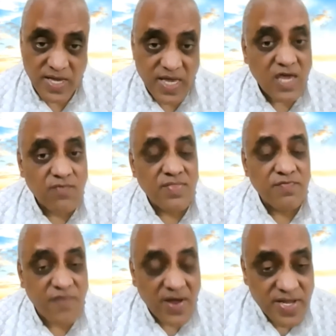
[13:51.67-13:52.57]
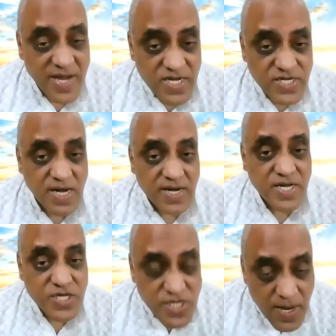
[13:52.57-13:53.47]
He even forgets the
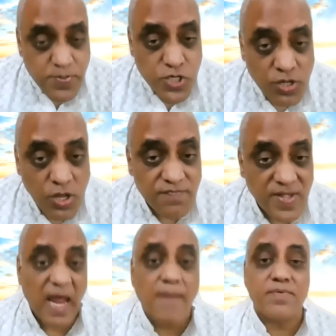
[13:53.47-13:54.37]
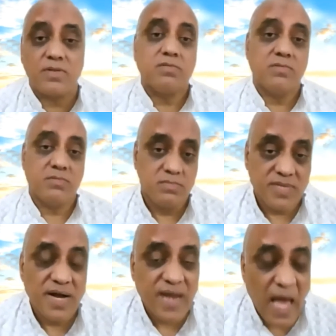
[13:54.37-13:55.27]
description of that apple.
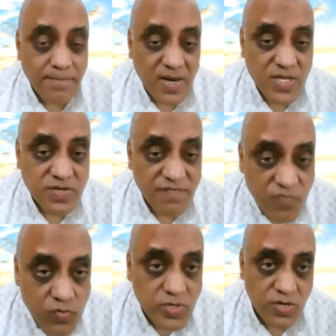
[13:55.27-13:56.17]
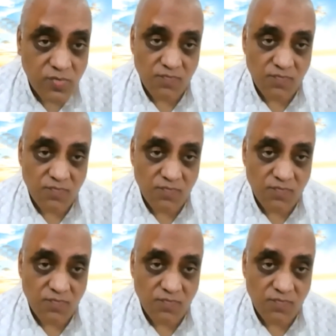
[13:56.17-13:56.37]
That apple is a fruit.